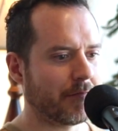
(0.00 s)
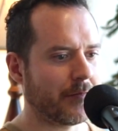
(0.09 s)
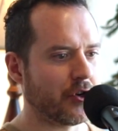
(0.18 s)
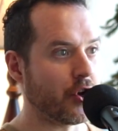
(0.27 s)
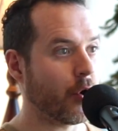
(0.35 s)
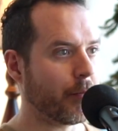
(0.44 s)

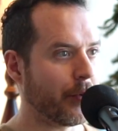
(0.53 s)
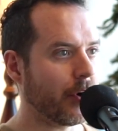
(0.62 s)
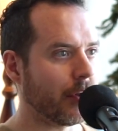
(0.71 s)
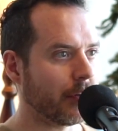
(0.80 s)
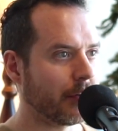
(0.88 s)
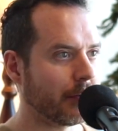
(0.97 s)
No
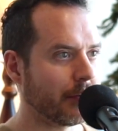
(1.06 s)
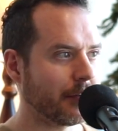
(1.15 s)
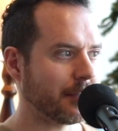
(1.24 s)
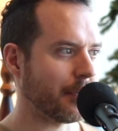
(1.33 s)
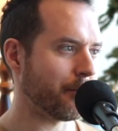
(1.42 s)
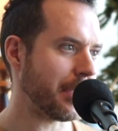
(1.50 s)
Bull
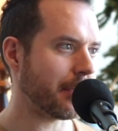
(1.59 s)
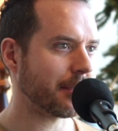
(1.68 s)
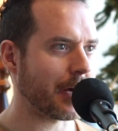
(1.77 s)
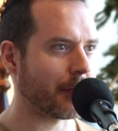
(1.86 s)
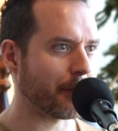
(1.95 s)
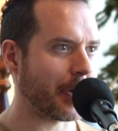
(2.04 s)
to beat
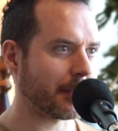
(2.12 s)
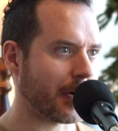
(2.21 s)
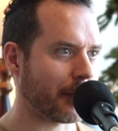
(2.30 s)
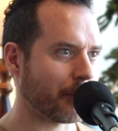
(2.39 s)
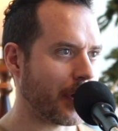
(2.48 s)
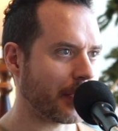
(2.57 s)
South by
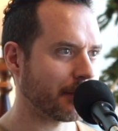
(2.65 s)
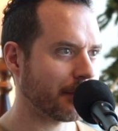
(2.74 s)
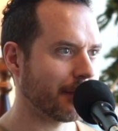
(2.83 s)
Southwest.